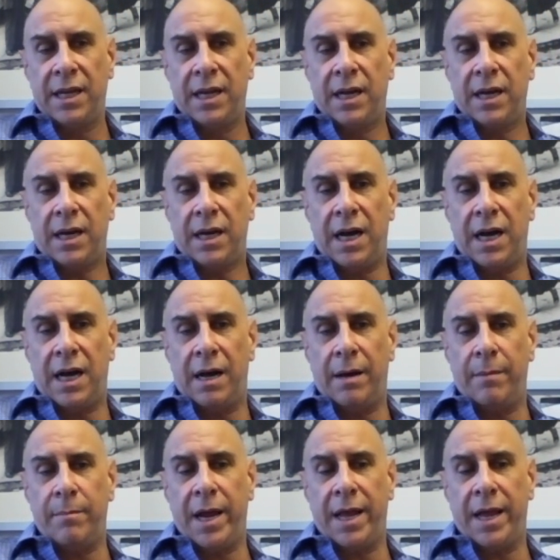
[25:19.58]

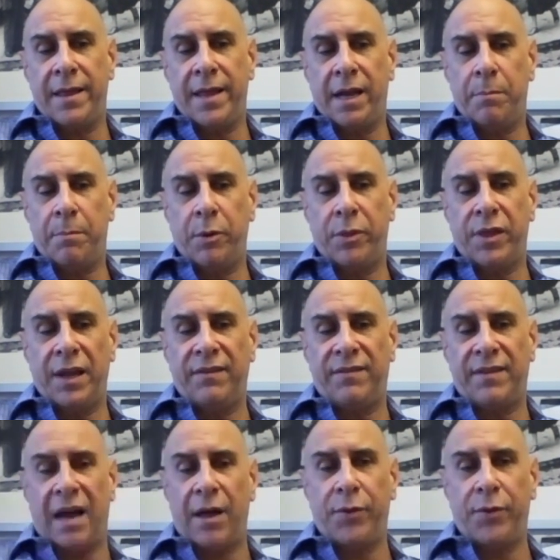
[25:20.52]
and they could put
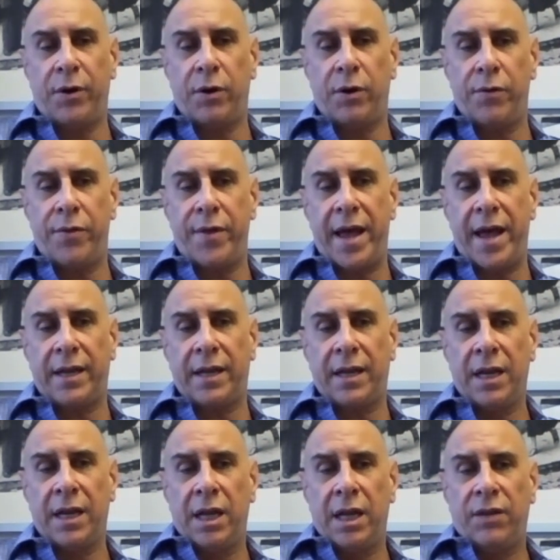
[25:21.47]
things out there that
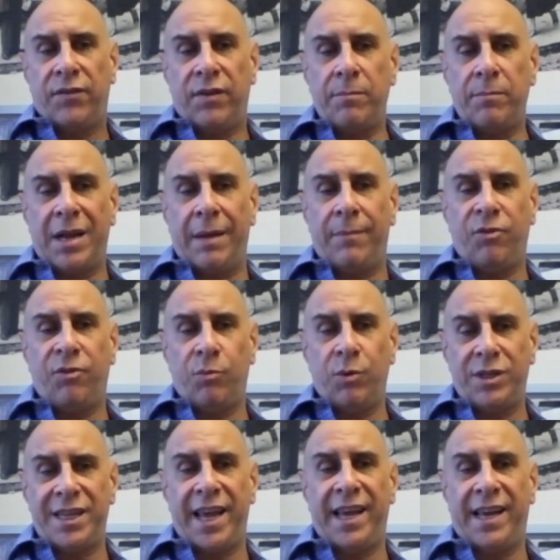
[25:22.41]
sometimes it
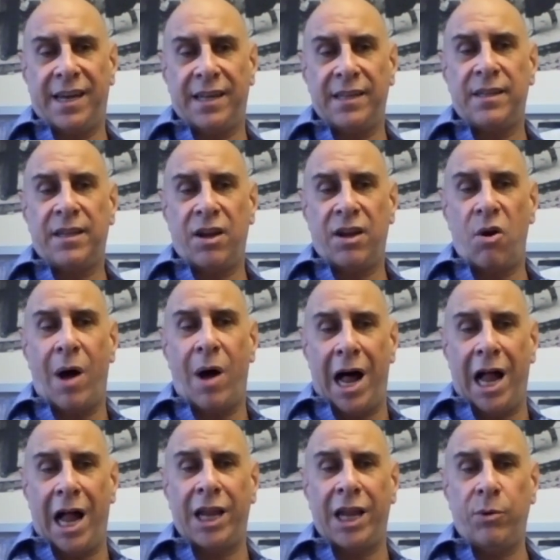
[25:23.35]
would take,
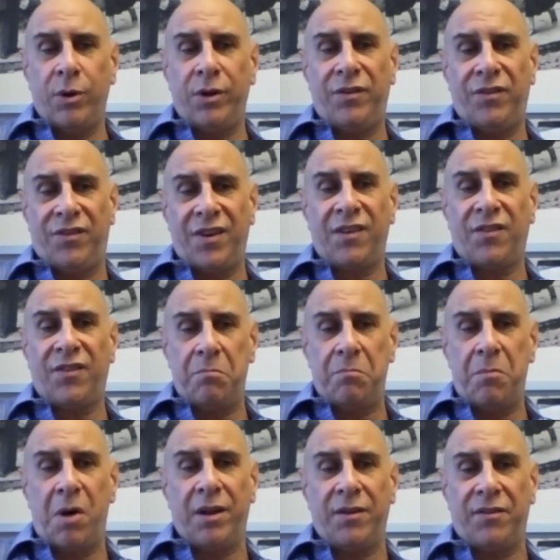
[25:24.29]
Hollywood 6
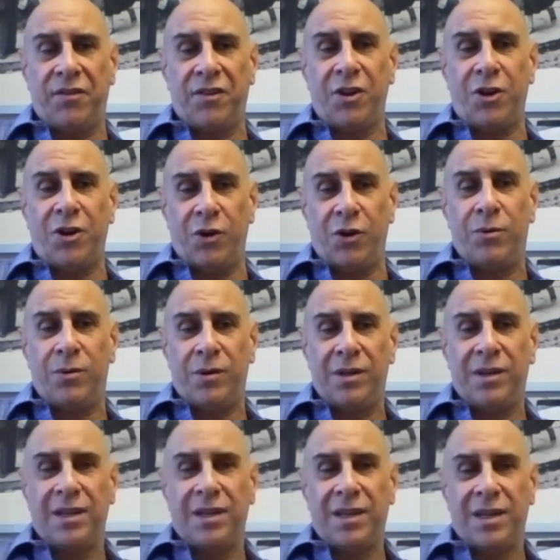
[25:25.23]
months to do.
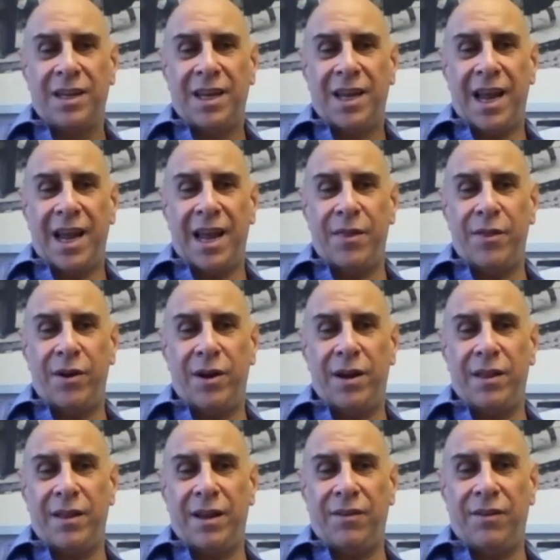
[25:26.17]
And there
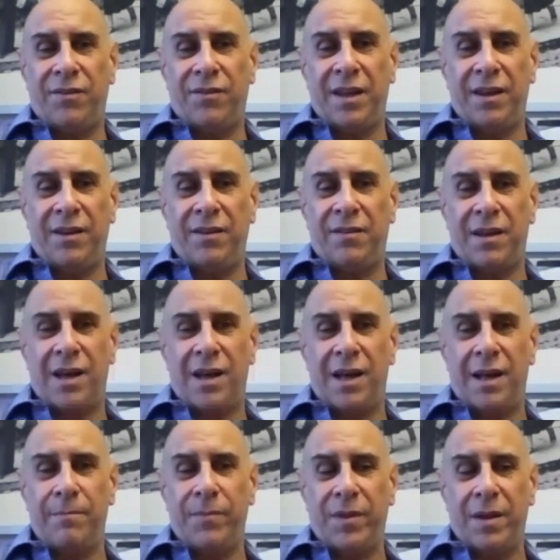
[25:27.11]

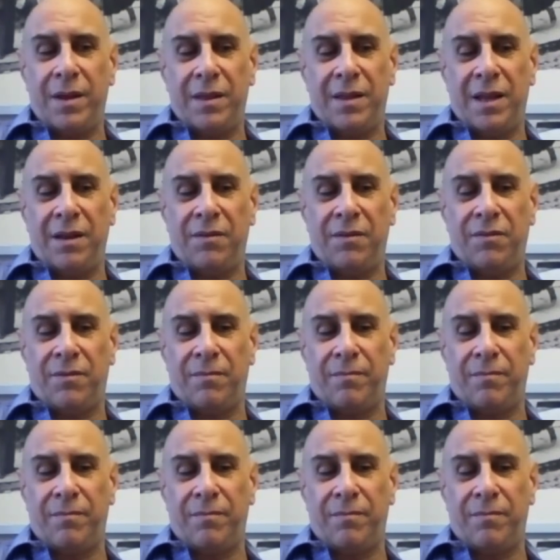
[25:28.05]
these